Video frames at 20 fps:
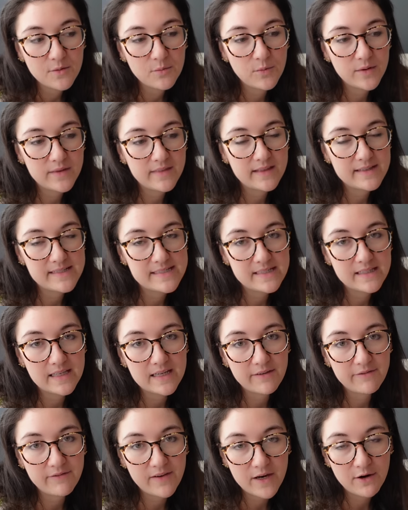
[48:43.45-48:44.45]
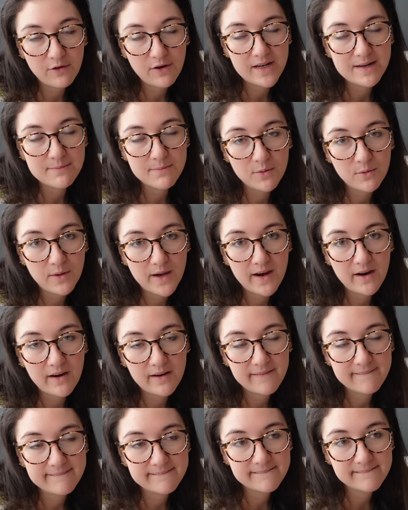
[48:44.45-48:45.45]
with a fingering and a
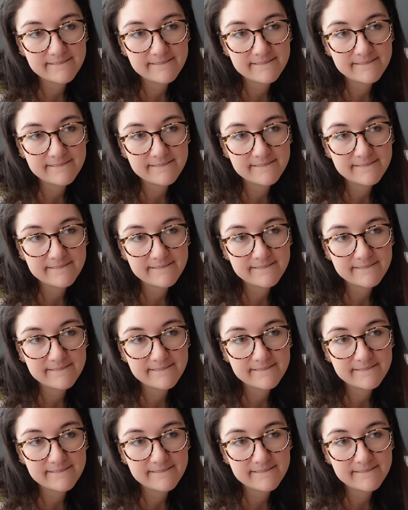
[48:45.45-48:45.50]
mohair.